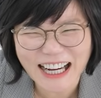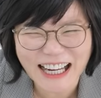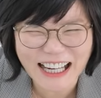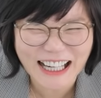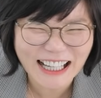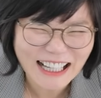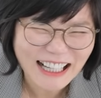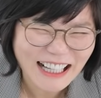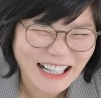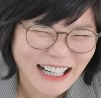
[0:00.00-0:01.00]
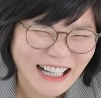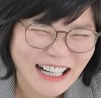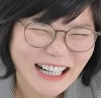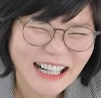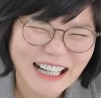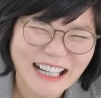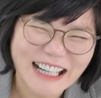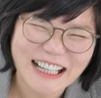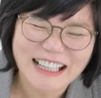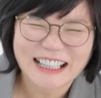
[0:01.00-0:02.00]

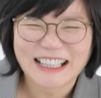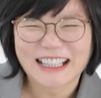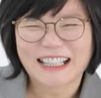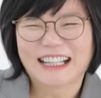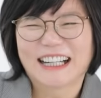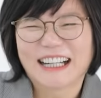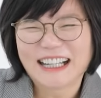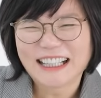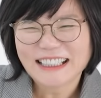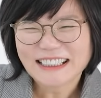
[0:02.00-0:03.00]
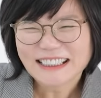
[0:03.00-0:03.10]
[no speech]